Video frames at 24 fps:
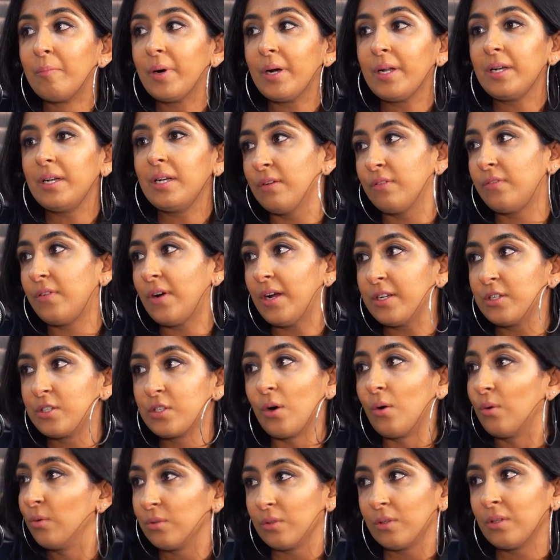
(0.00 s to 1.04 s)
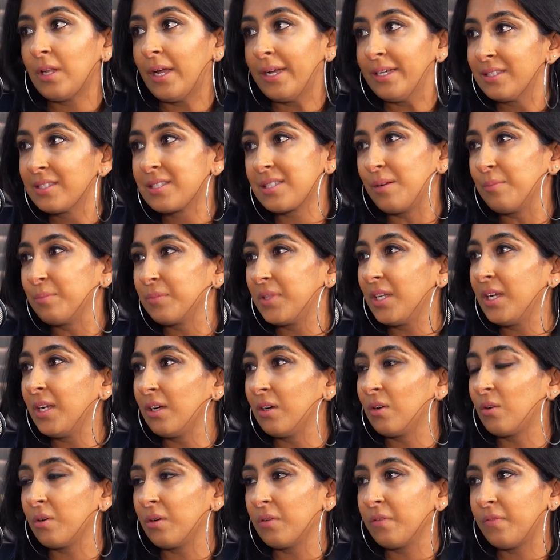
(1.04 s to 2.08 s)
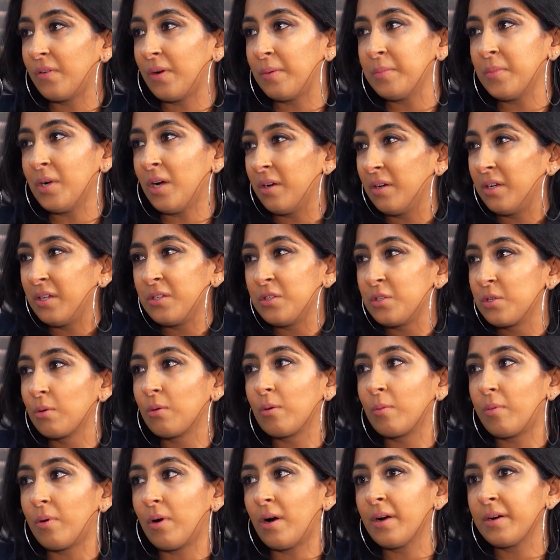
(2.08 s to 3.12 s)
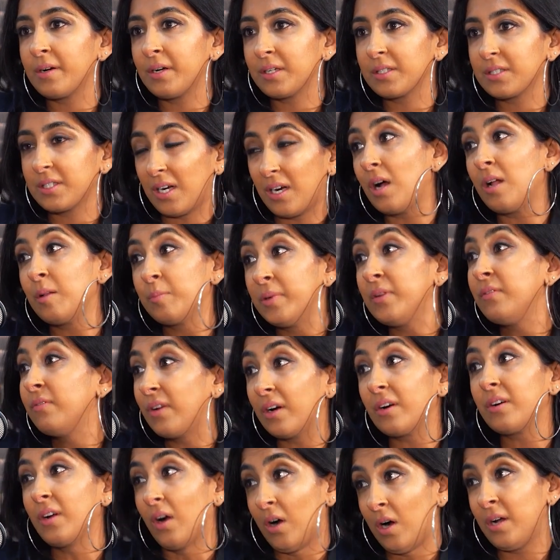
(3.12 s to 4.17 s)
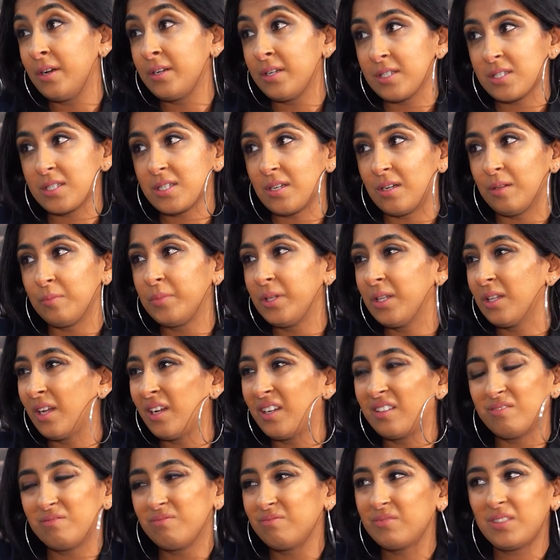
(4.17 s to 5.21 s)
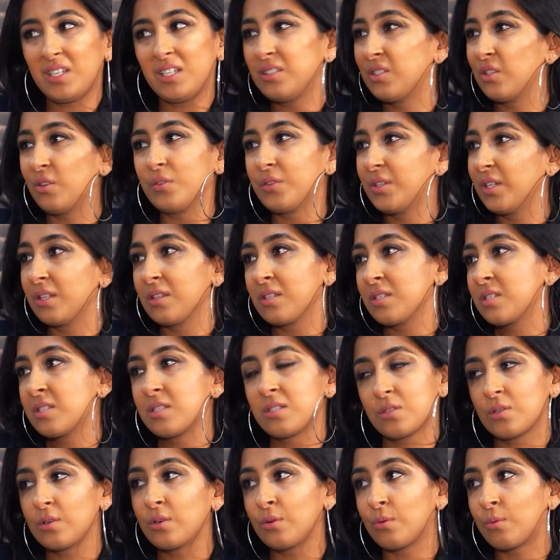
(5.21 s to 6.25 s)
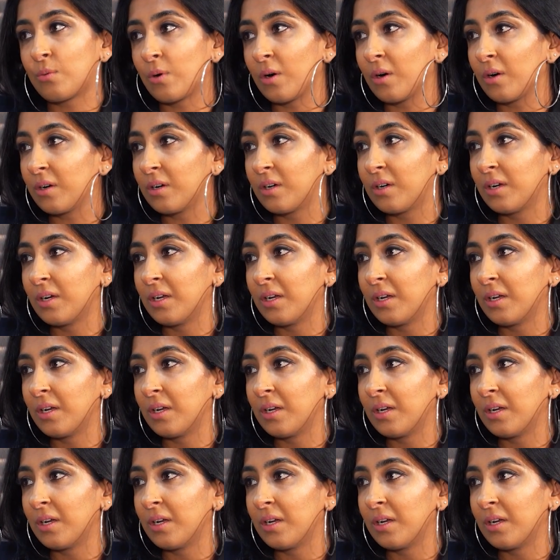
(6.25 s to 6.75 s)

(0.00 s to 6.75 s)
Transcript: But if I don't like something or if I'm not into a product, I'll be very honest. I'll be like, I don't think this is going to work.